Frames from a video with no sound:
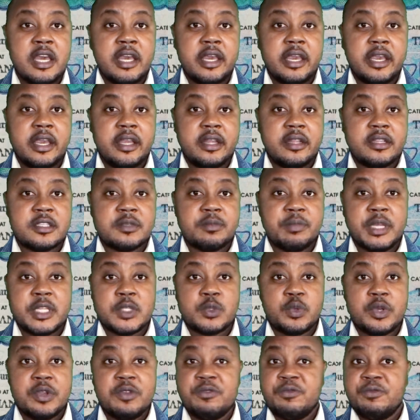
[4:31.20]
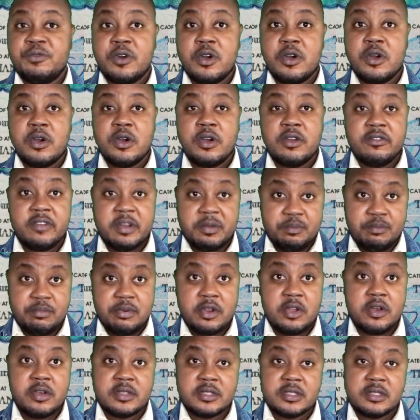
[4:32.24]
It's between 400
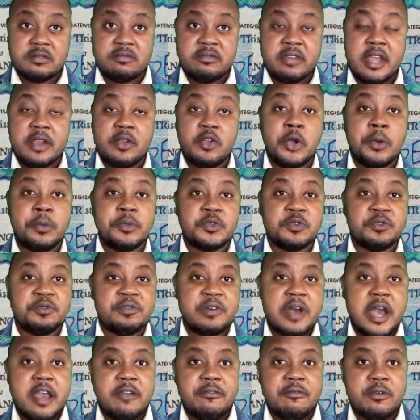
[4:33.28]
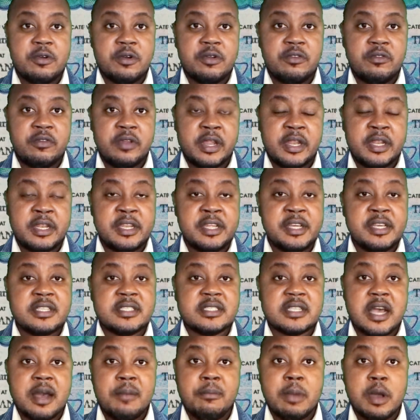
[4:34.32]
plus right up to 500.
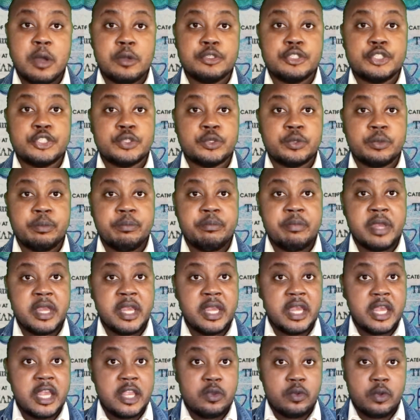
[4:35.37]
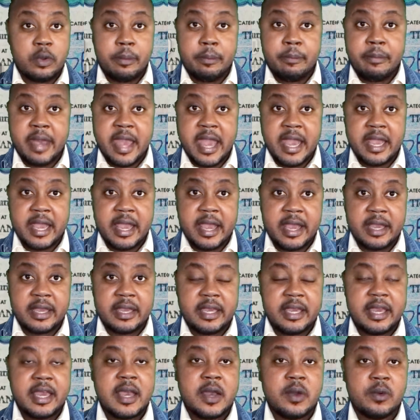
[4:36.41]
This amount should be in your bank
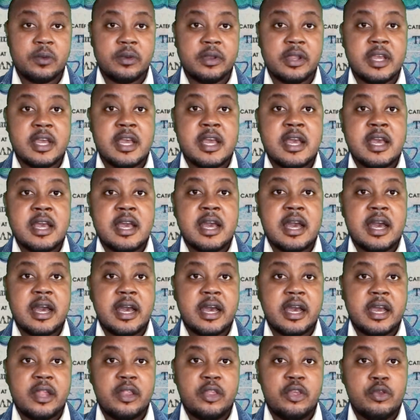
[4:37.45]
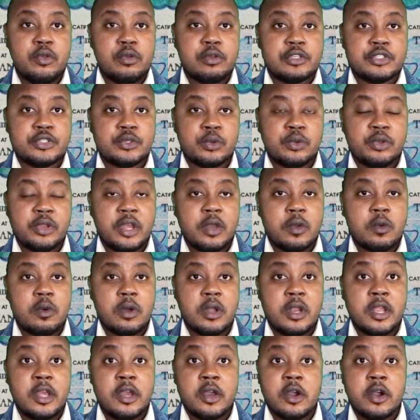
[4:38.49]
account, and you should
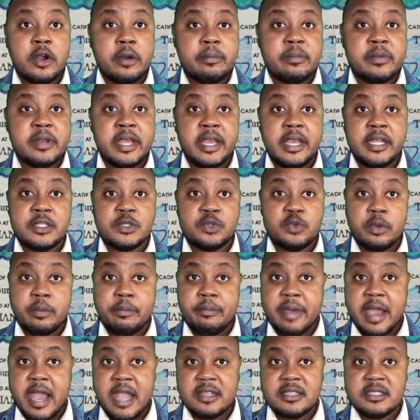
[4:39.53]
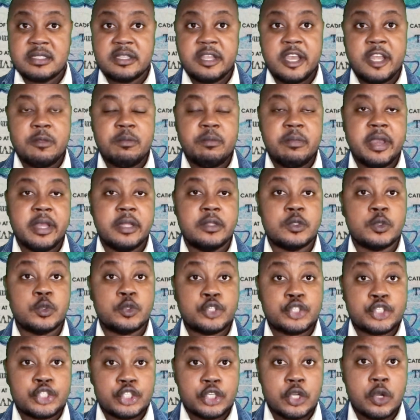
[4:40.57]
equally update your bank statement to
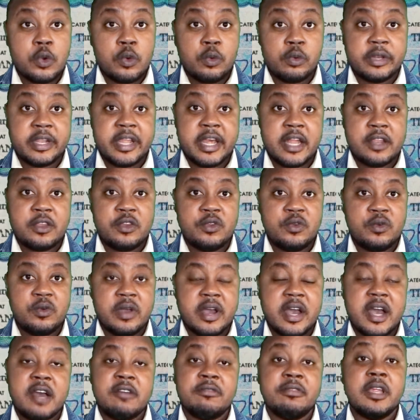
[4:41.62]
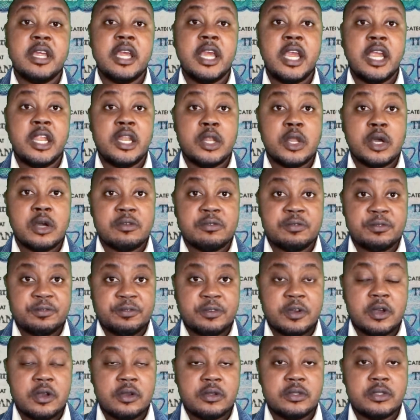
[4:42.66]
show that you have enough
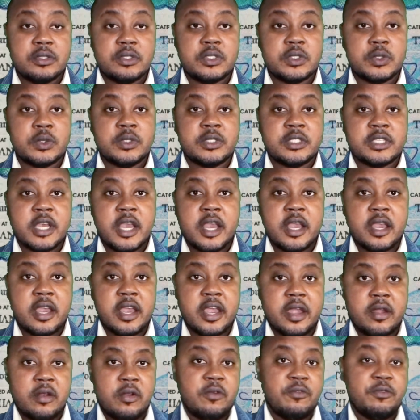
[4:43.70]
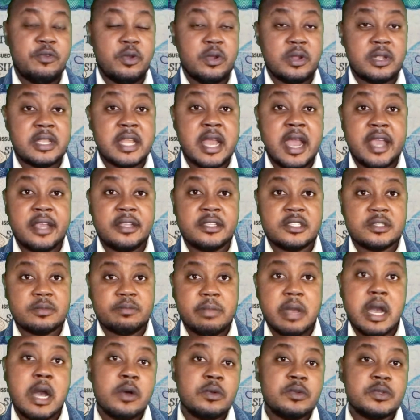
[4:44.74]
funds to take care of your Thai
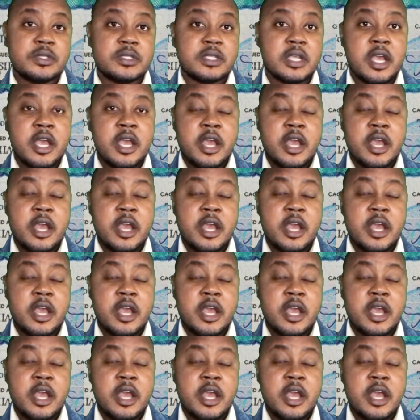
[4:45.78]
spouse.